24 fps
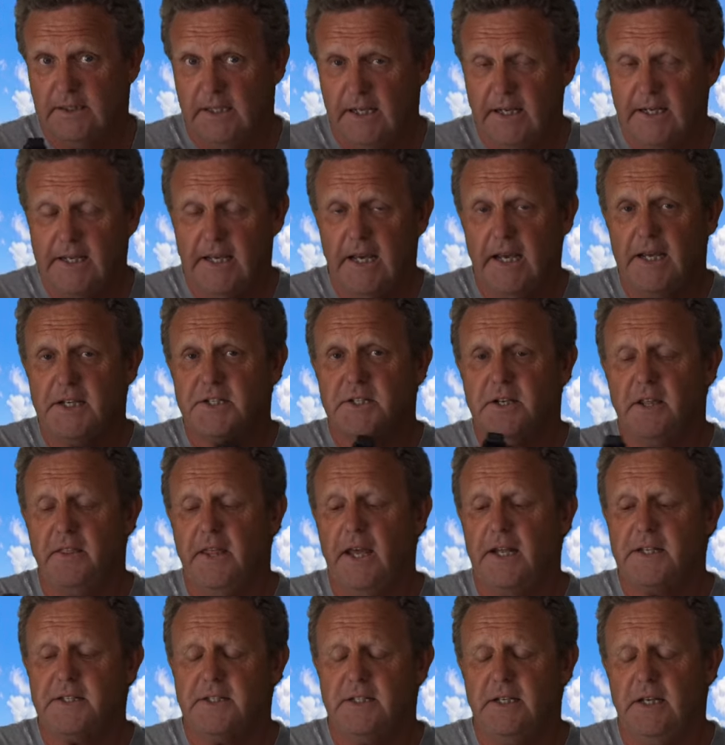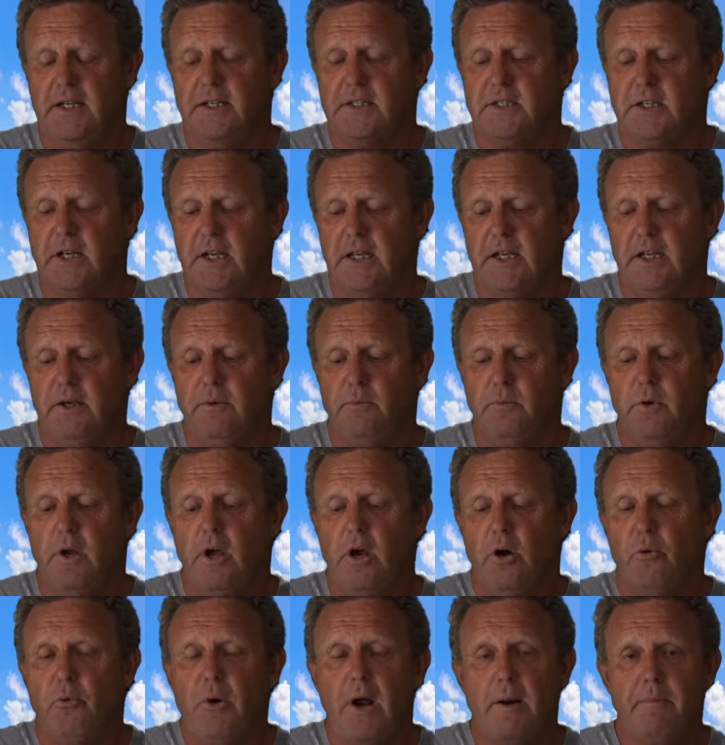Okay, so that's it. So you can
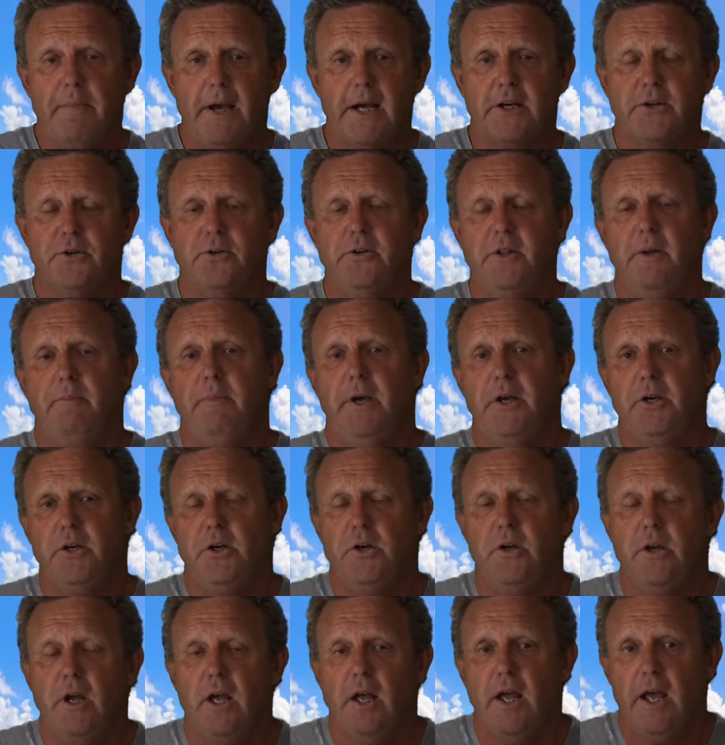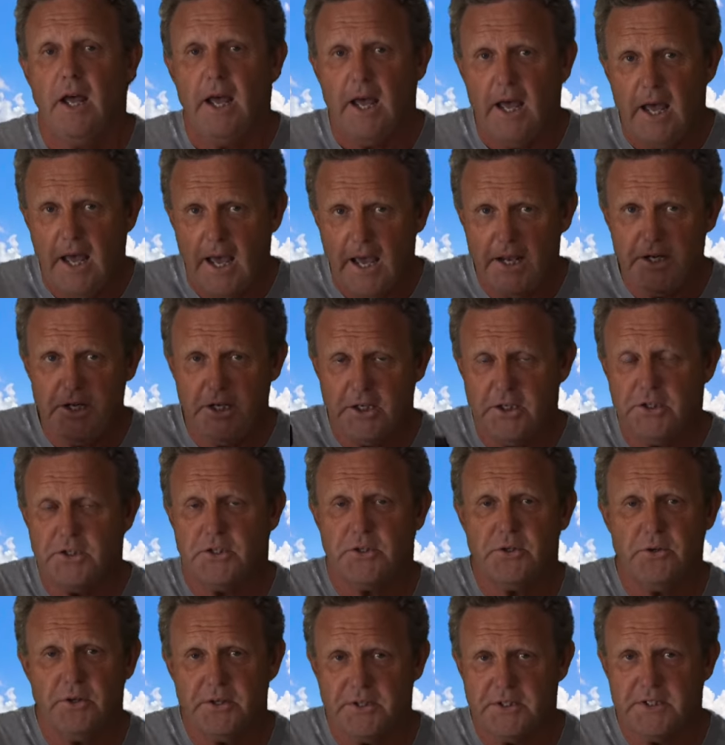run back through the menu and you can
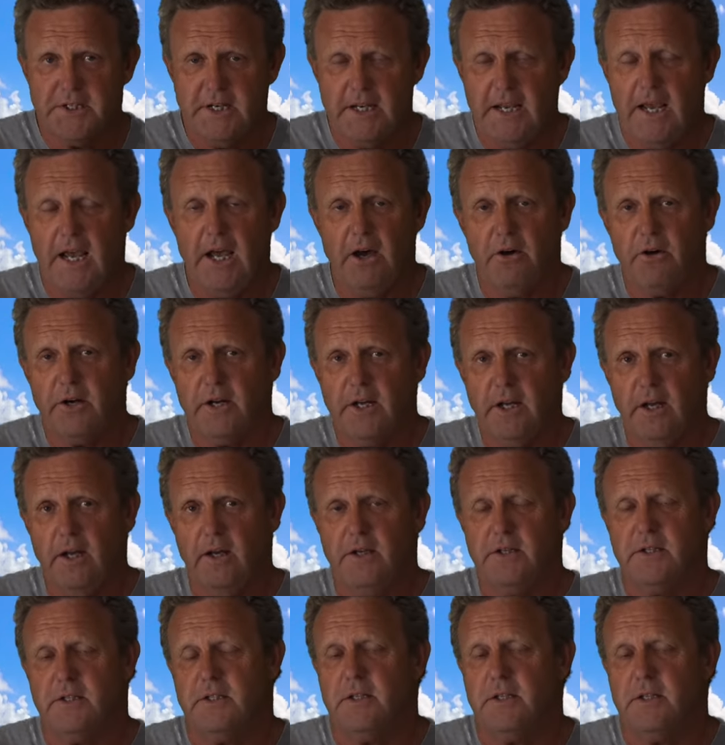sort of see how it goes.